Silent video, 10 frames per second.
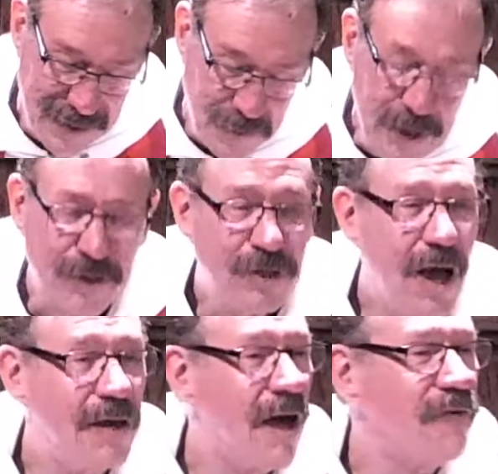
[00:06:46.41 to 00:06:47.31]
We are
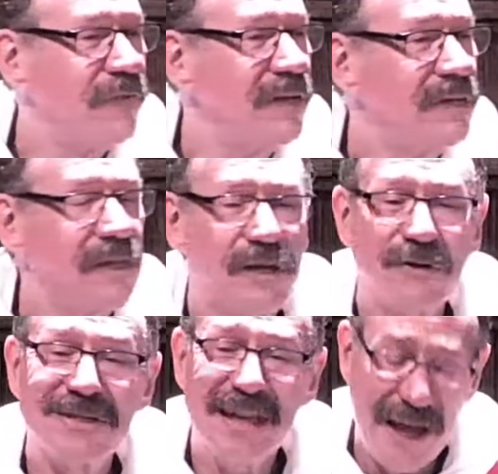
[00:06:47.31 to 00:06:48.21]
taught often that there
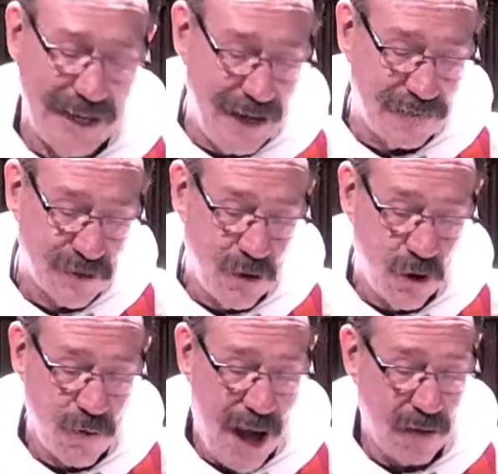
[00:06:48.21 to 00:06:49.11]
is not enough to go
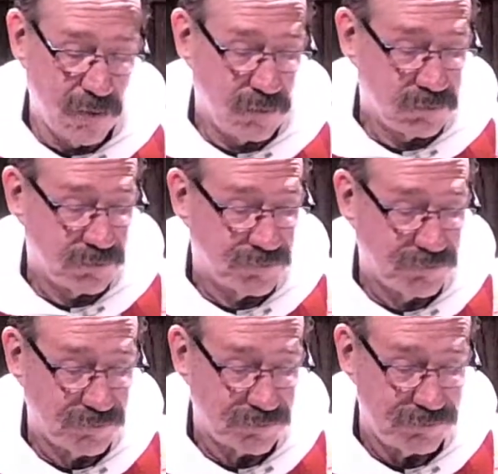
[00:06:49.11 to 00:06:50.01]
around.
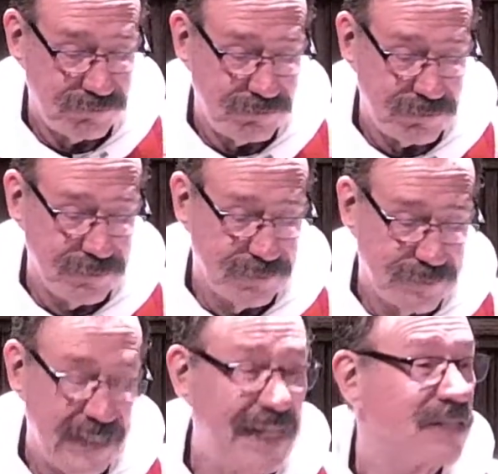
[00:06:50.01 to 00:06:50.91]

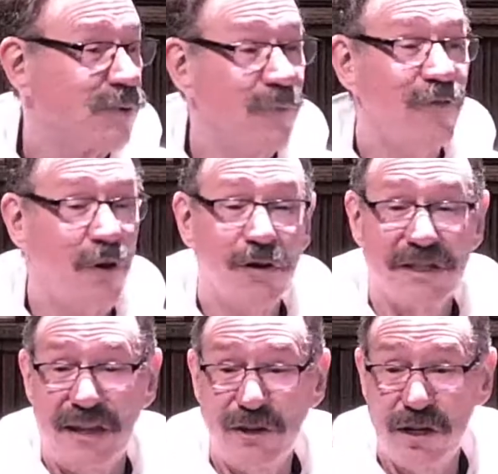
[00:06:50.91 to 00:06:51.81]
And that's when we focus
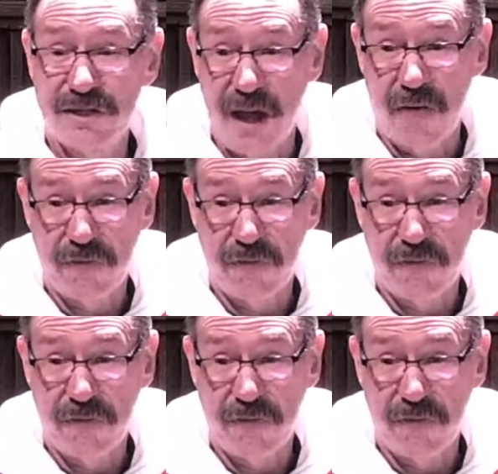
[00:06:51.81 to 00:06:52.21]
on the good stuff.